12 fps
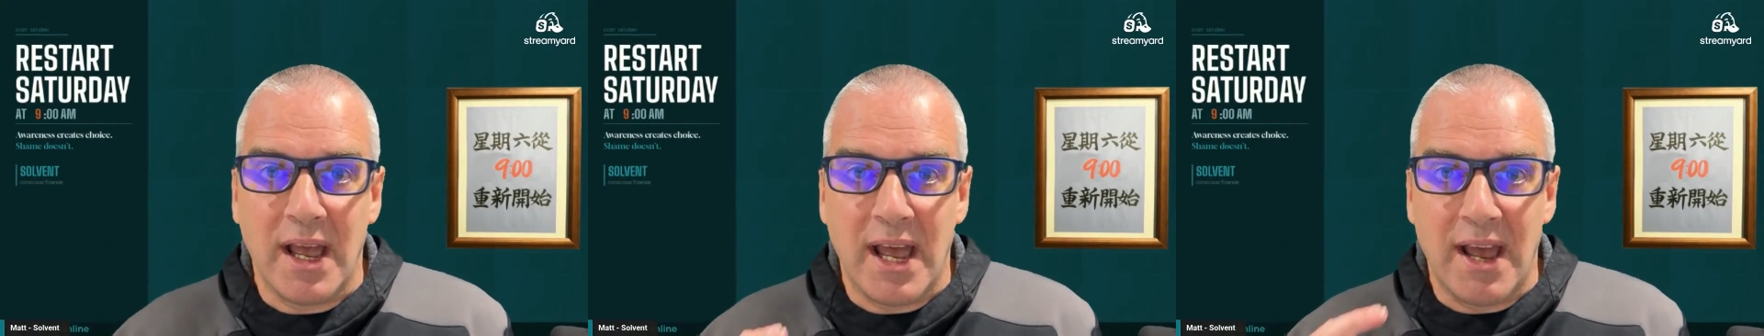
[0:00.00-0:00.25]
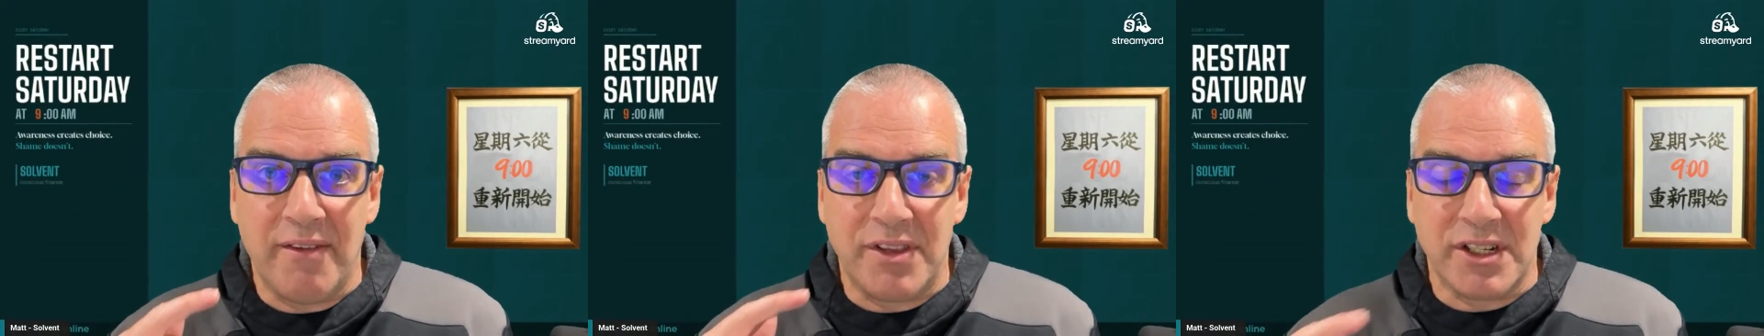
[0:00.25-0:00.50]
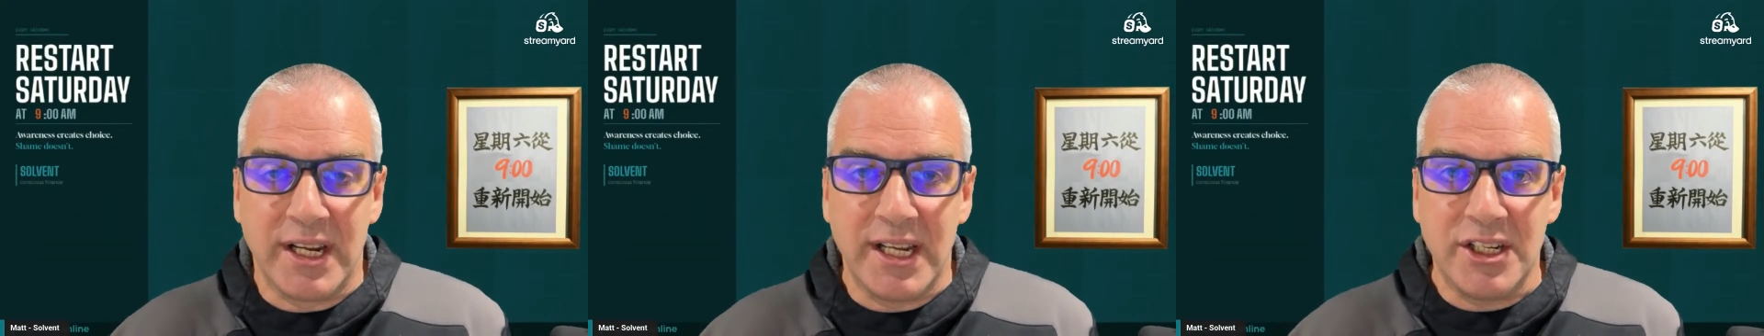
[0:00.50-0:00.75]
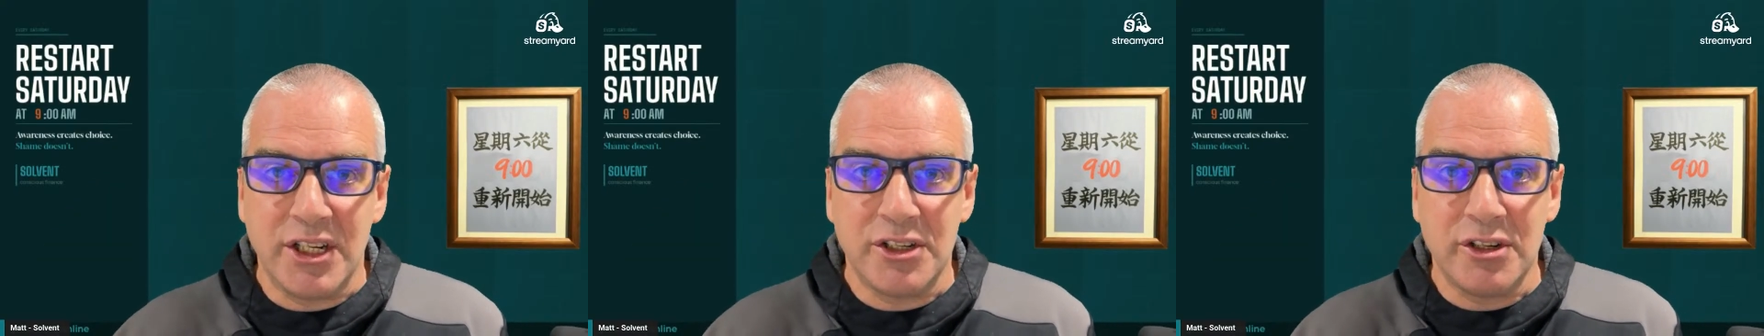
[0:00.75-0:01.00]
If there's an
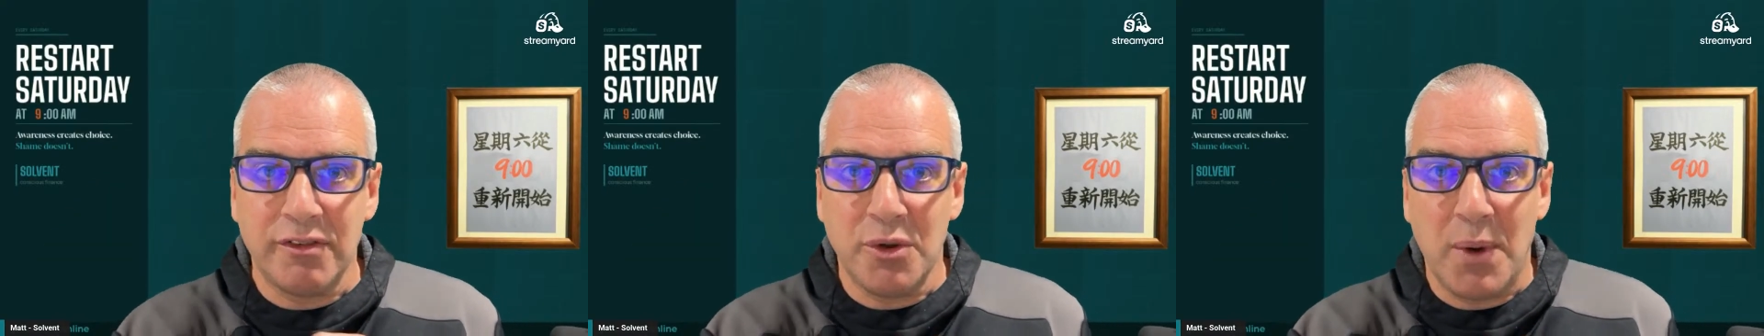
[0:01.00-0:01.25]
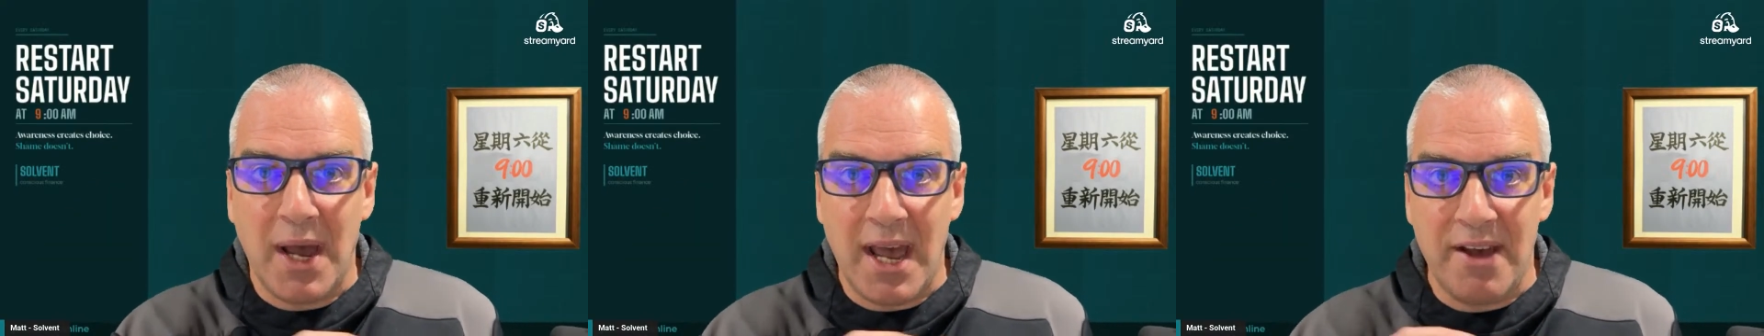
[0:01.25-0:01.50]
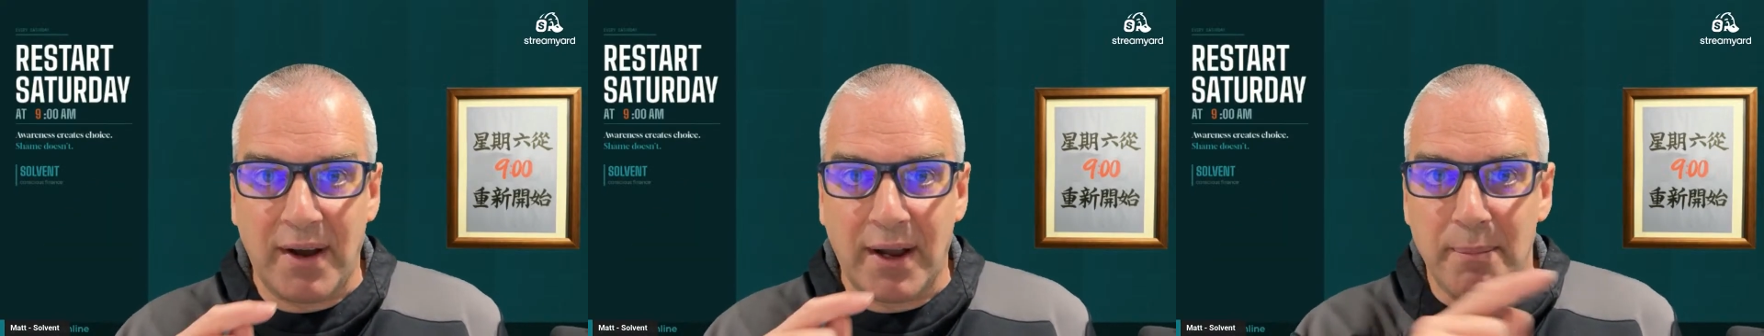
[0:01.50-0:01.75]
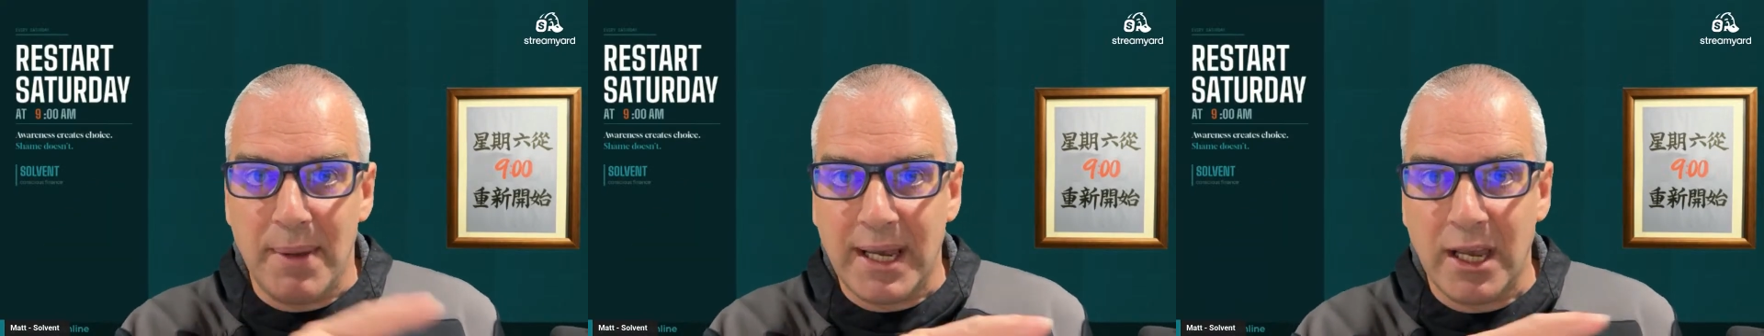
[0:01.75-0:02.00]
easier, softer way, if I can
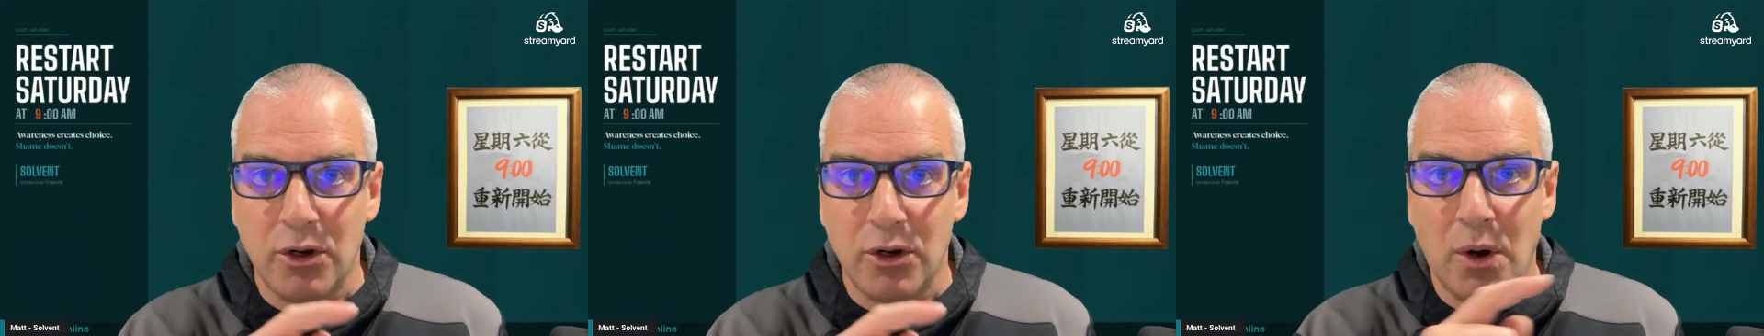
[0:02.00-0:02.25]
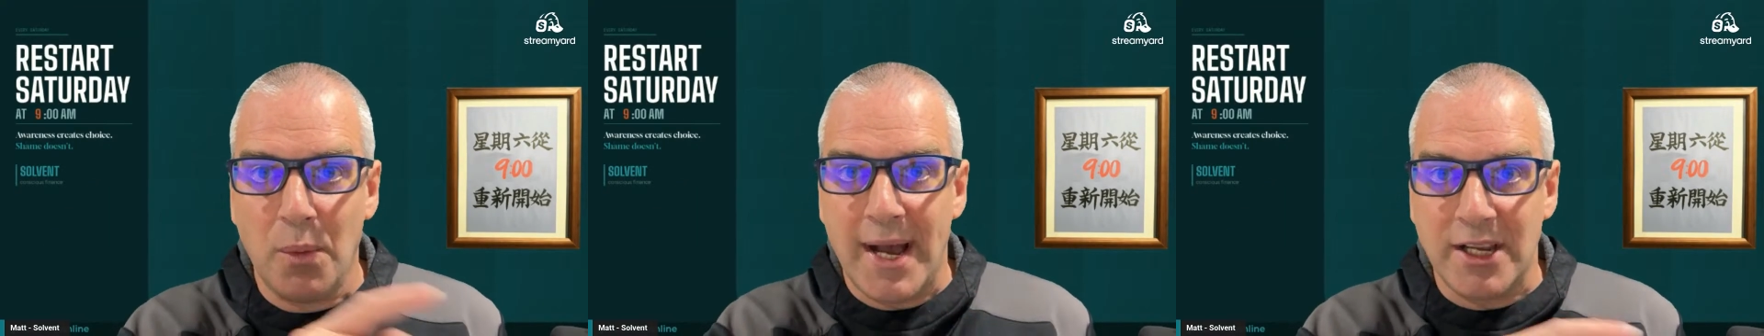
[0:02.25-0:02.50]
make it go away